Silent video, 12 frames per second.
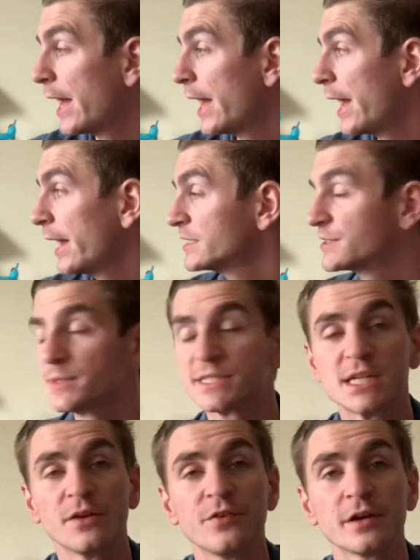I
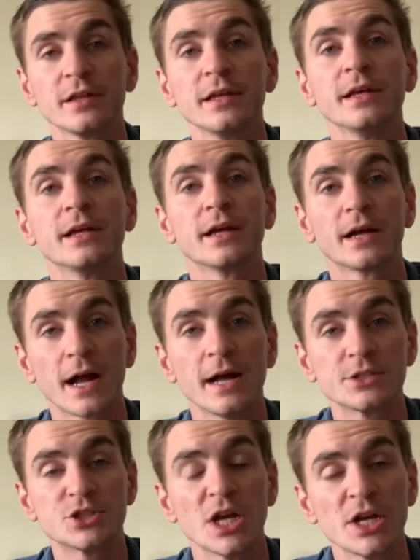specifically got
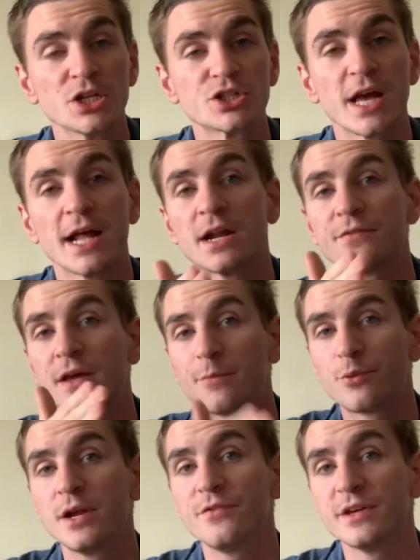changed out of that
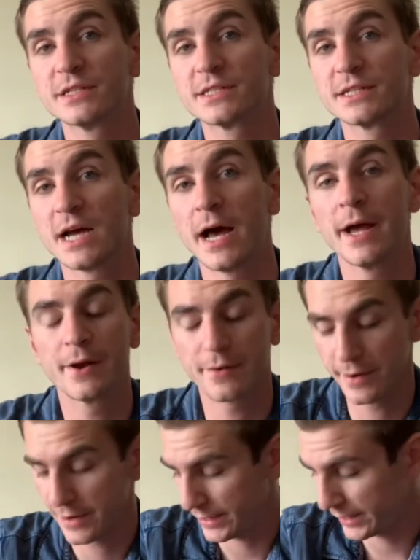previous attire
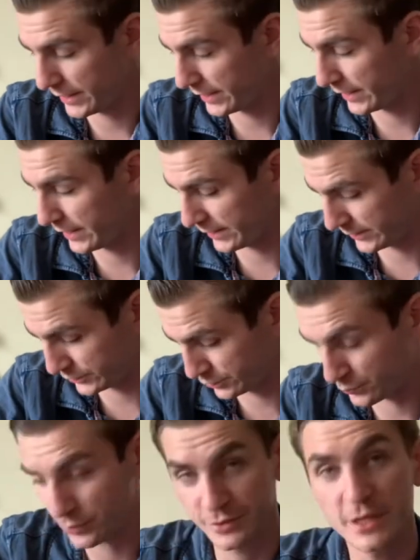to
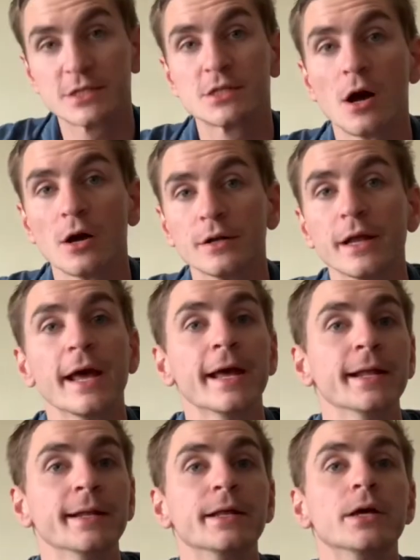put this on
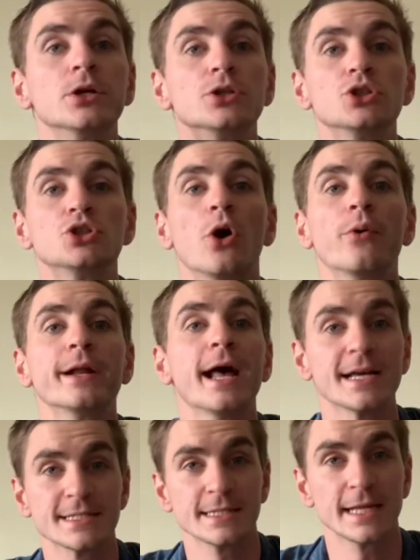and show it
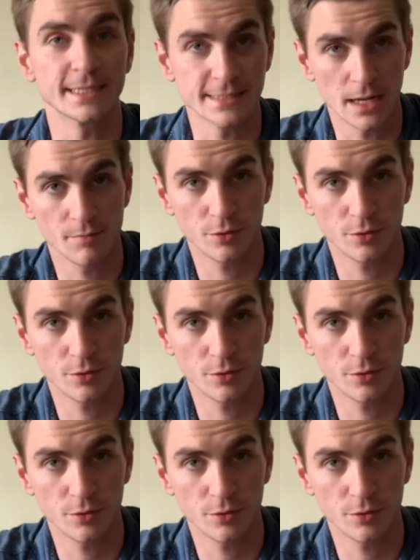as an example.